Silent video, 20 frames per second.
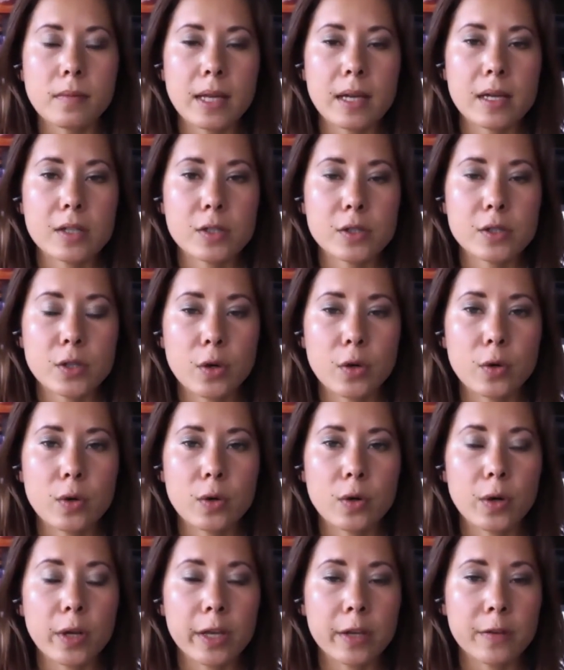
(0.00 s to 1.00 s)
So
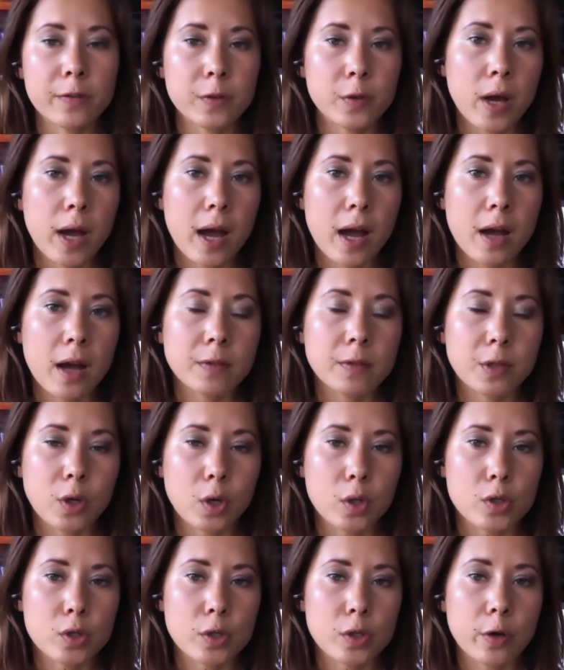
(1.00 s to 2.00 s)
if you have
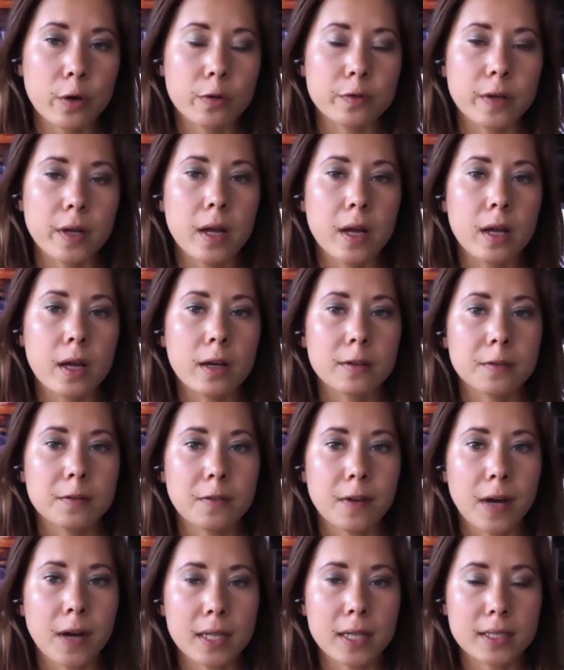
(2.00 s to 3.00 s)
lots of
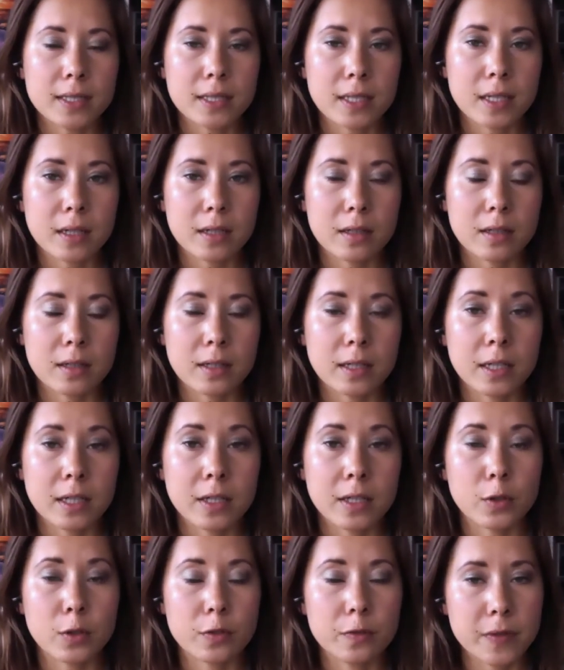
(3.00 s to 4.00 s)
Vata in
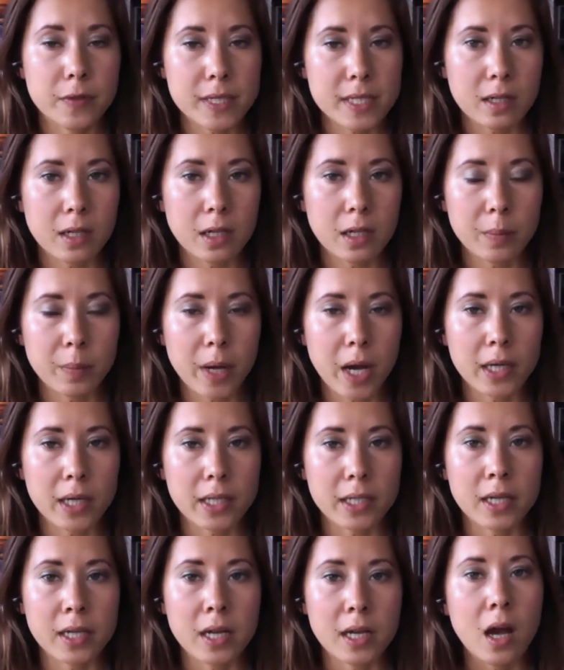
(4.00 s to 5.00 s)
your physical
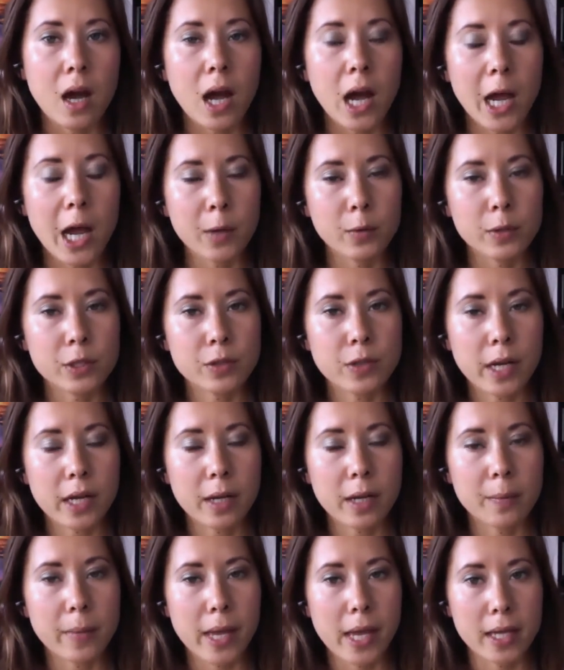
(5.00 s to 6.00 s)
body, I would
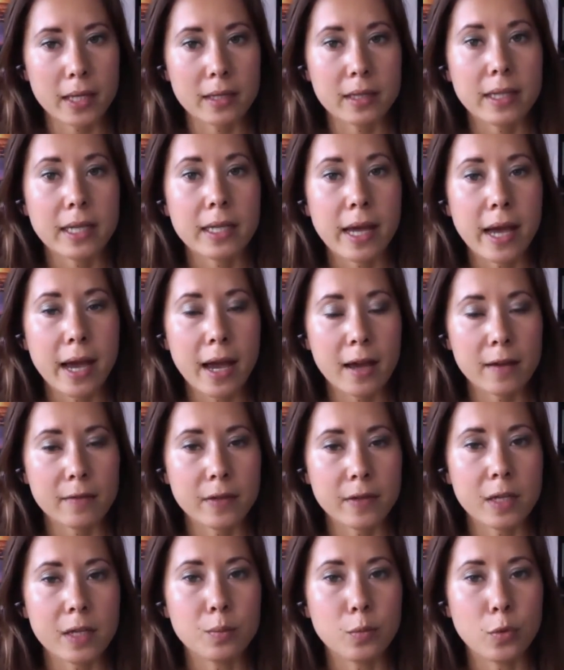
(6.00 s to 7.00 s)
recommend then
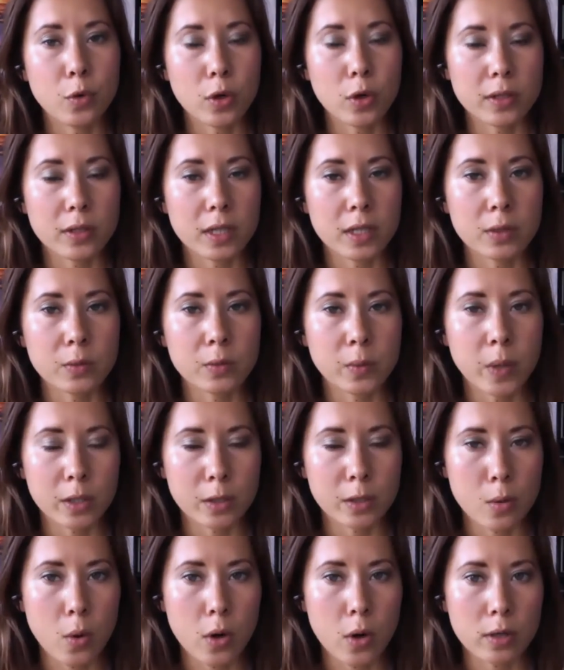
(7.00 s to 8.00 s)
having more than
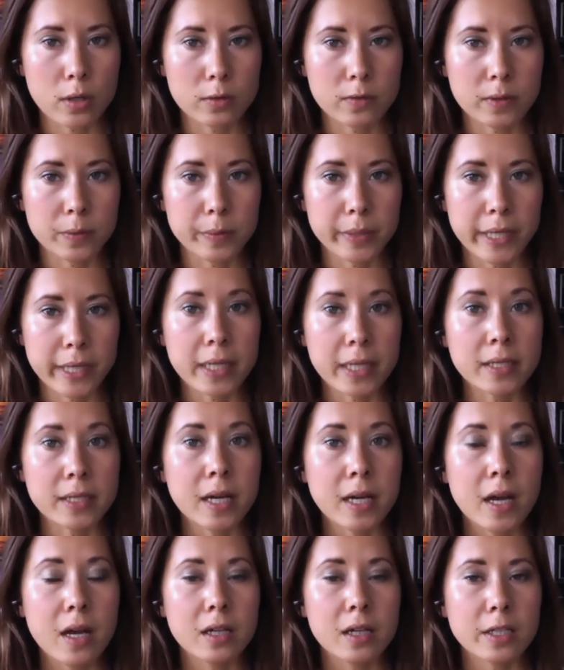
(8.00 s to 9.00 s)
1/4 of a plate
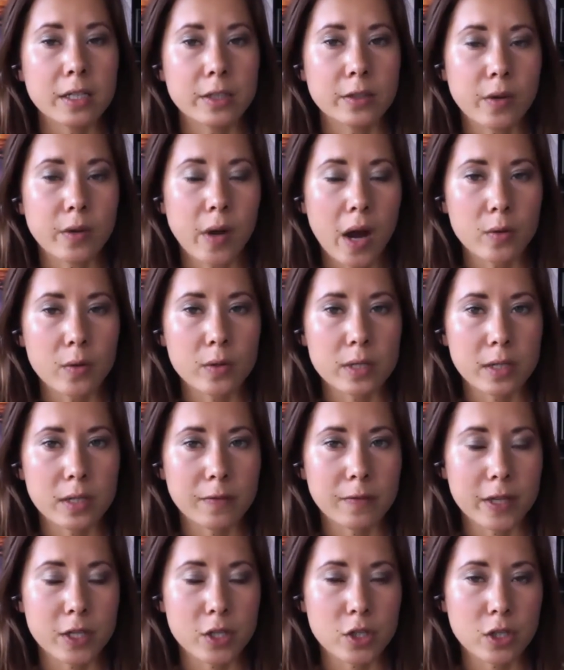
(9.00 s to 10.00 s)
grounding
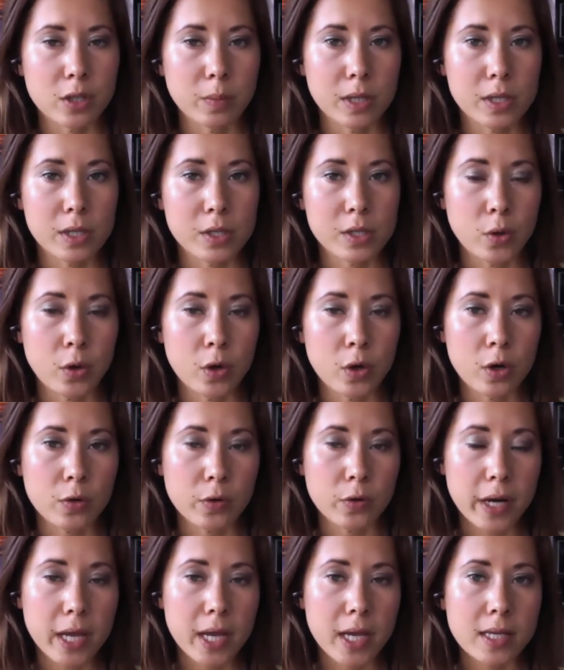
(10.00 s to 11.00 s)
vegetables or
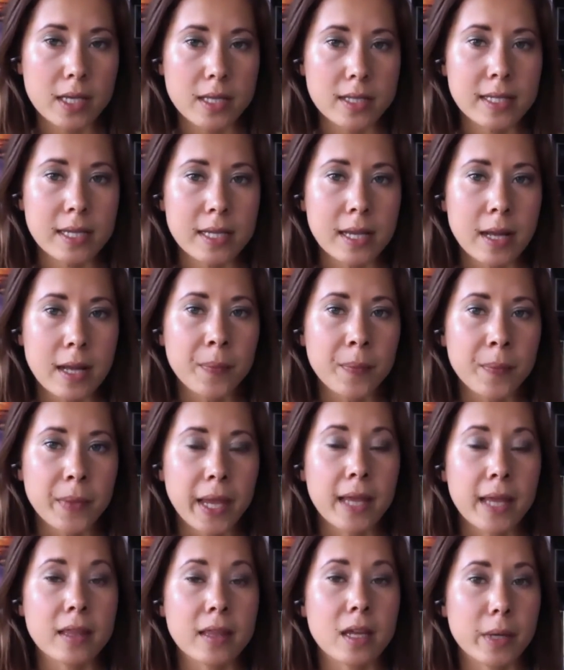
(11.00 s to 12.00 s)
grains,
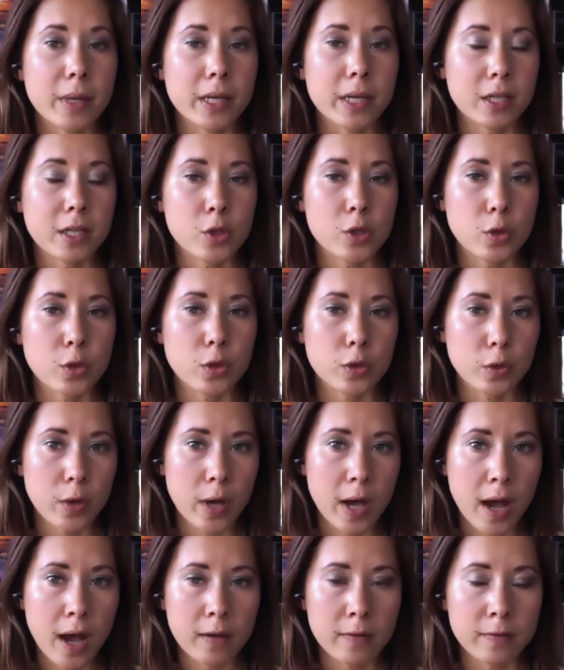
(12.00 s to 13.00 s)
and then making sure you
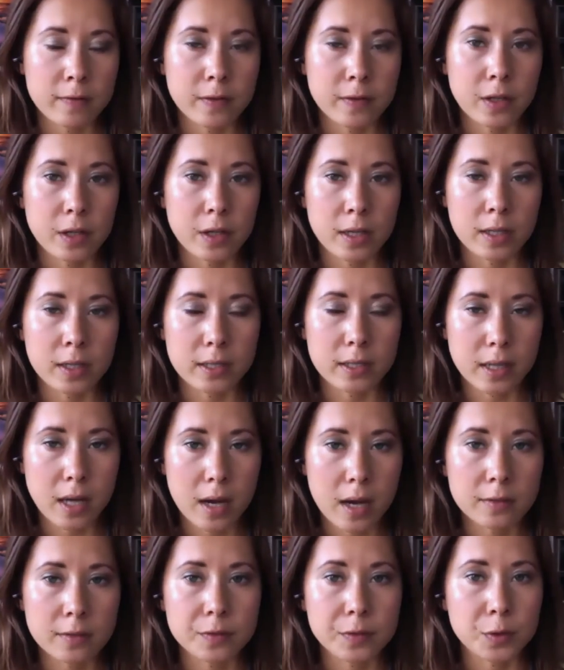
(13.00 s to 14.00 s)
have
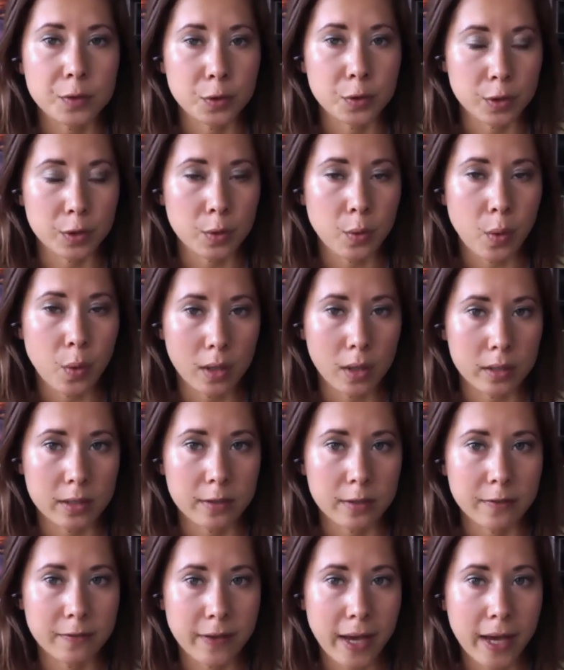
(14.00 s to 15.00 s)
enough good quality
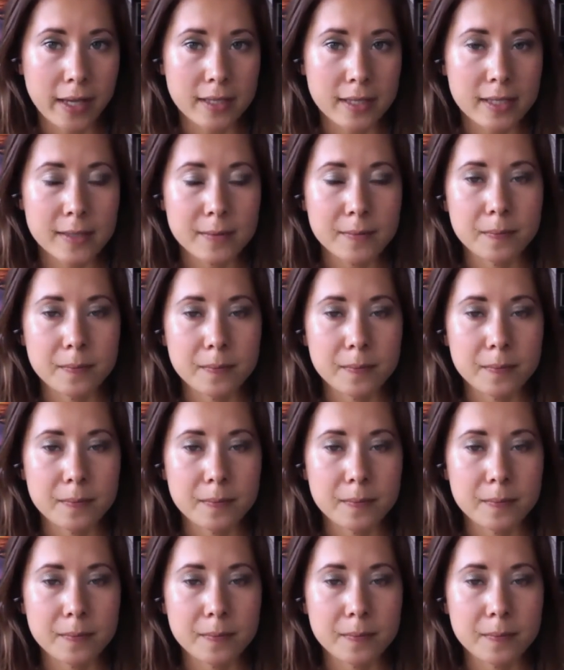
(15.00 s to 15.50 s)
fats.